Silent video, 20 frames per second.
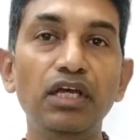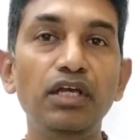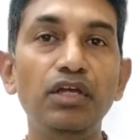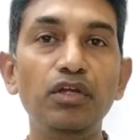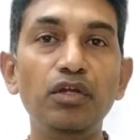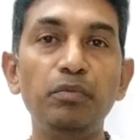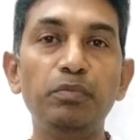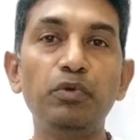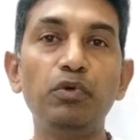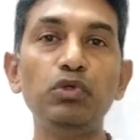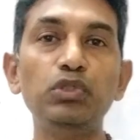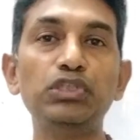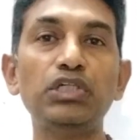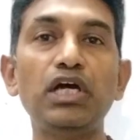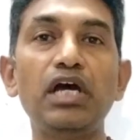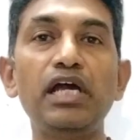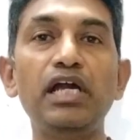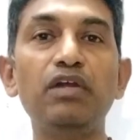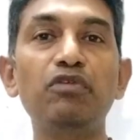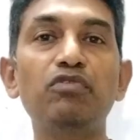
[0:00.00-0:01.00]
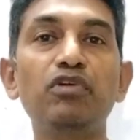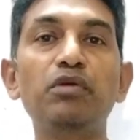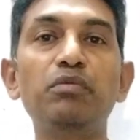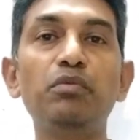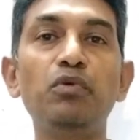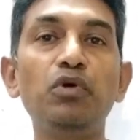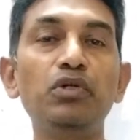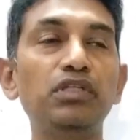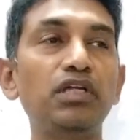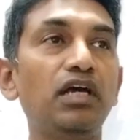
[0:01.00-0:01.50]
Purusha and we
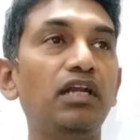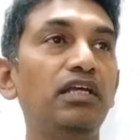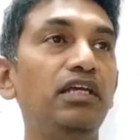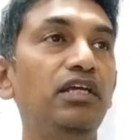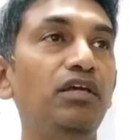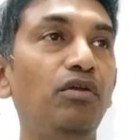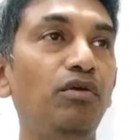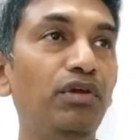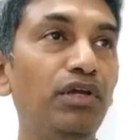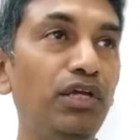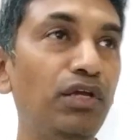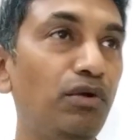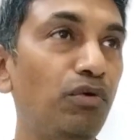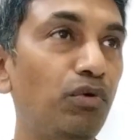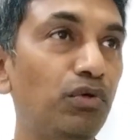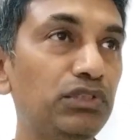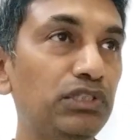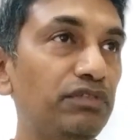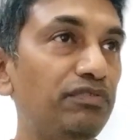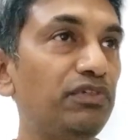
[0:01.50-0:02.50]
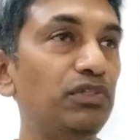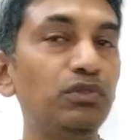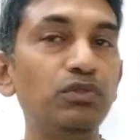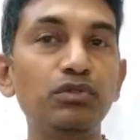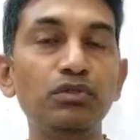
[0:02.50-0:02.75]
both are heroes. If